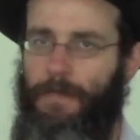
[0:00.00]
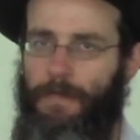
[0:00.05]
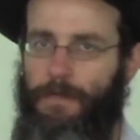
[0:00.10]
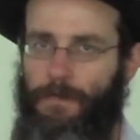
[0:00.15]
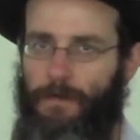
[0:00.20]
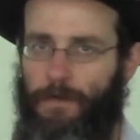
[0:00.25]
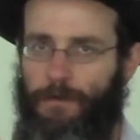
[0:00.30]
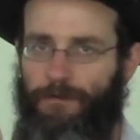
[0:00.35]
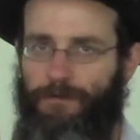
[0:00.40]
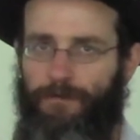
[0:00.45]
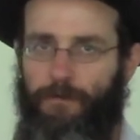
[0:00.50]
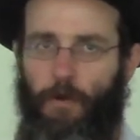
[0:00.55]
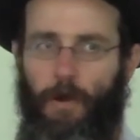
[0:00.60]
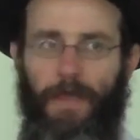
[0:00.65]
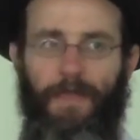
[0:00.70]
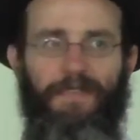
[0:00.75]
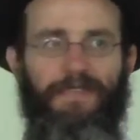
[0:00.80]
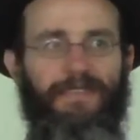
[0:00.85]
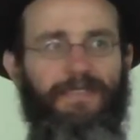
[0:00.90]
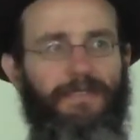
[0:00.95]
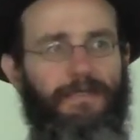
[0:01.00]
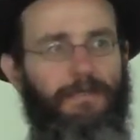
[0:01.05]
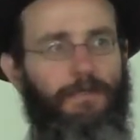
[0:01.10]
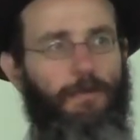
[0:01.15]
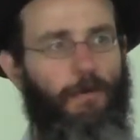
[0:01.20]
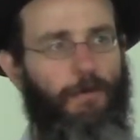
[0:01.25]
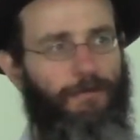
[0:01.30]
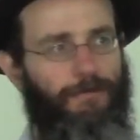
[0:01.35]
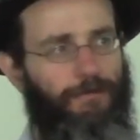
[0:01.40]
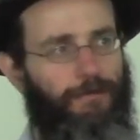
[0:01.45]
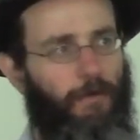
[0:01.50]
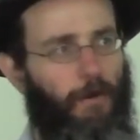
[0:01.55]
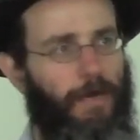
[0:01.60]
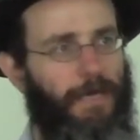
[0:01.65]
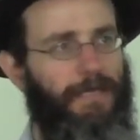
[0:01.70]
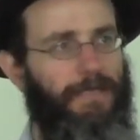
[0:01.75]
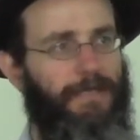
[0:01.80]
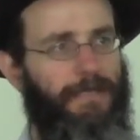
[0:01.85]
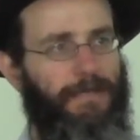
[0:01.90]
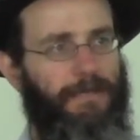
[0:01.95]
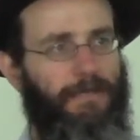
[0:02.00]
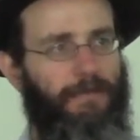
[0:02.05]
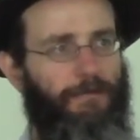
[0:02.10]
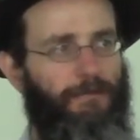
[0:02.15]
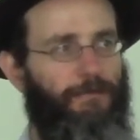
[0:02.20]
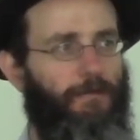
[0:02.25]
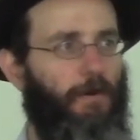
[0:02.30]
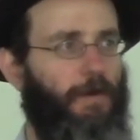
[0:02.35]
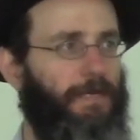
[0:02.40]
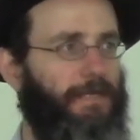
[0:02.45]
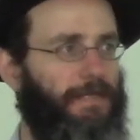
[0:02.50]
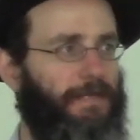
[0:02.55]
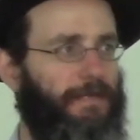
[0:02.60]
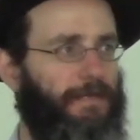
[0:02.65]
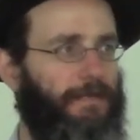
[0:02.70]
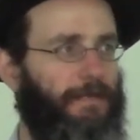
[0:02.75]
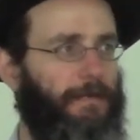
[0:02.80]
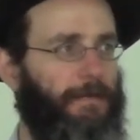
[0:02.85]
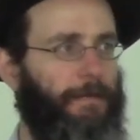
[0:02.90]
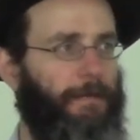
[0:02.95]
your voice is the voice